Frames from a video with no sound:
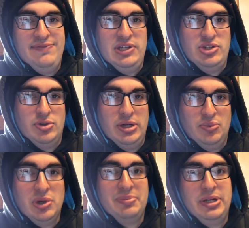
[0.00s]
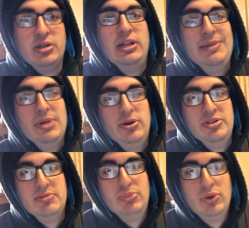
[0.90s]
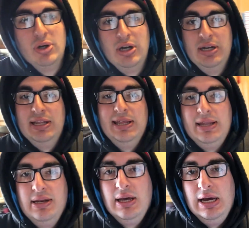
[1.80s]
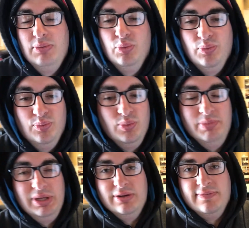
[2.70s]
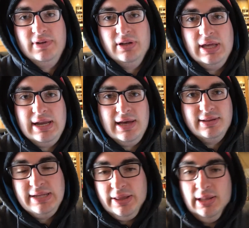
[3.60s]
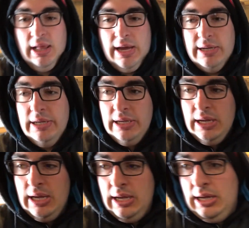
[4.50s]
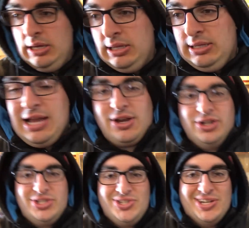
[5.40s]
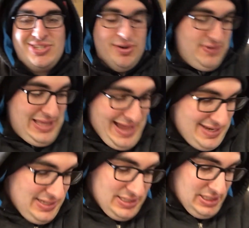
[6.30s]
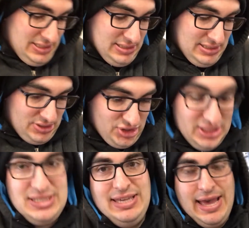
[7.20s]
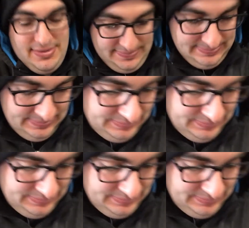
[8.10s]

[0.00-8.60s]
CV joint worm gear clamp that holds the boot on. And then we'll be able to figure that out down the line. Not going to stress over that just yet.